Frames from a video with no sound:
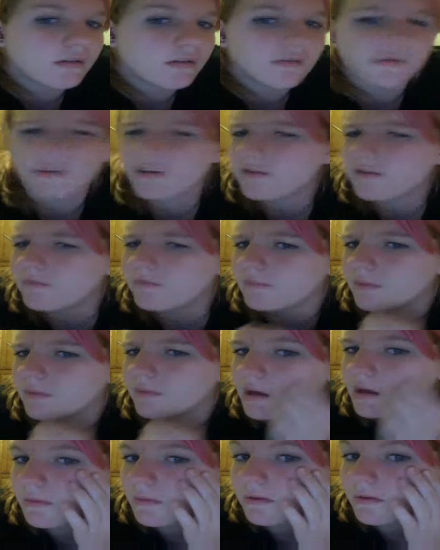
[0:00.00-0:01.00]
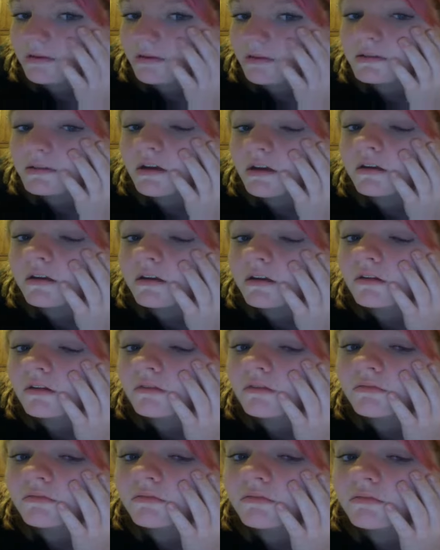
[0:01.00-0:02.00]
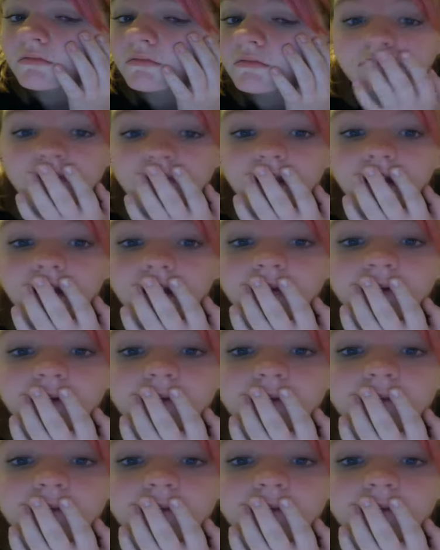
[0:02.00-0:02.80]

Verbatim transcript: Do I have makeup on this eye? Yeah, I do.